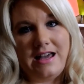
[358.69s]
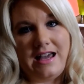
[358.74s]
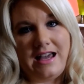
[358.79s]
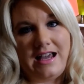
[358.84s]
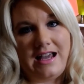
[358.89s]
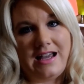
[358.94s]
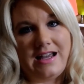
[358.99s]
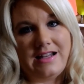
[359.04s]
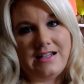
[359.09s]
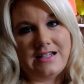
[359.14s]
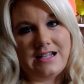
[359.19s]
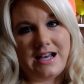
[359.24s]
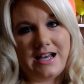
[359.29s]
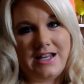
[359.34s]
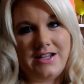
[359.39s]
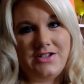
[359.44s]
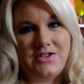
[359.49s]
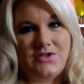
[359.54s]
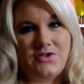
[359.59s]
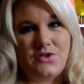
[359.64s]
and
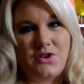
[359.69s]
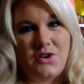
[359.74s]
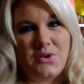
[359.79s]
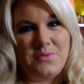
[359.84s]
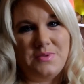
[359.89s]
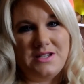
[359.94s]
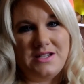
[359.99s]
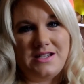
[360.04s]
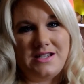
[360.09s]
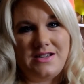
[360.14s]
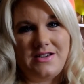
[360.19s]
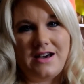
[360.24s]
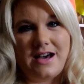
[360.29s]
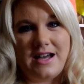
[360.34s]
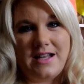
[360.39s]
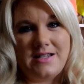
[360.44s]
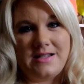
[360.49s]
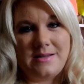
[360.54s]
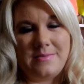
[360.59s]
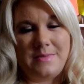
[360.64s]
I do hope to see you
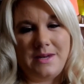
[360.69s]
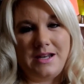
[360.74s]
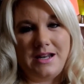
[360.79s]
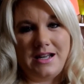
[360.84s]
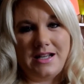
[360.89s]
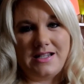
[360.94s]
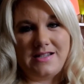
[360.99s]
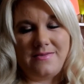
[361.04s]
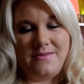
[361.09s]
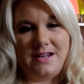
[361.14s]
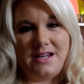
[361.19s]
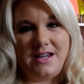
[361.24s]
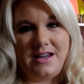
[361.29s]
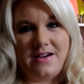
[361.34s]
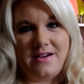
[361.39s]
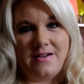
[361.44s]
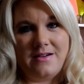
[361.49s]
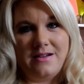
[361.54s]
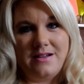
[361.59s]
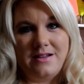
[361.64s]
guys in my next
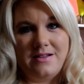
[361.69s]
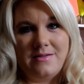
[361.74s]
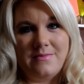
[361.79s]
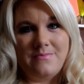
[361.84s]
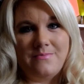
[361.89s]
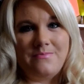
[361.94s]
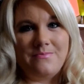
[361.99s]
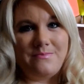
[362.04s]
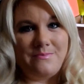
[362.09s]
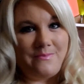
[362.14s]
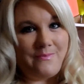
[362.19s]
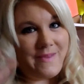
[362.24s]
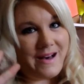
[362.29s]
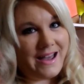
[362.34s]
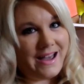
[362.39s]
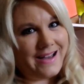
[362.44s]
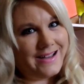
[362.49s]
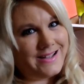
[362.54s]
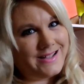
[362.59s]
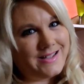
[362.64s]
video.
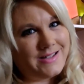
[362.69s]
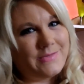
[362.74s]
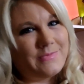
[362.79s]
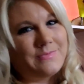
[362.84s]
Bye guys!